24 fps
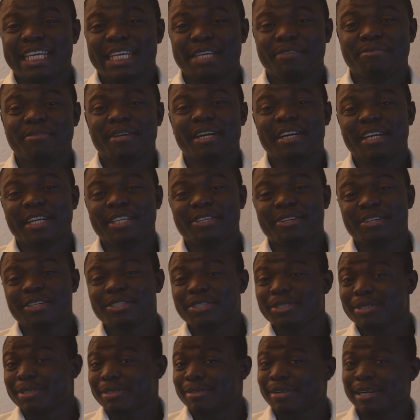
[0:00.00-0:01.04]
If you are a
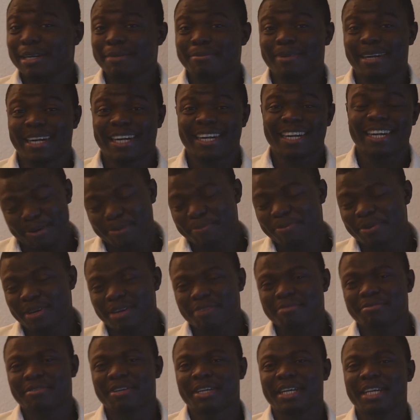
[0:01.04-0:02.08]
returning subscriber, I hope you
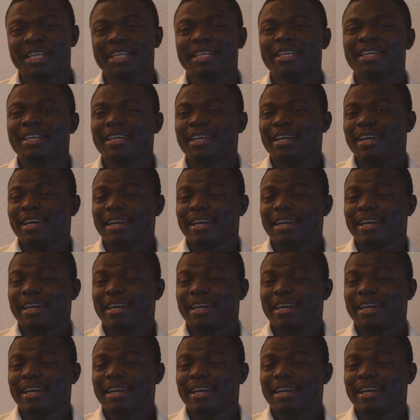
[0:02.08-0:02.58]
are fine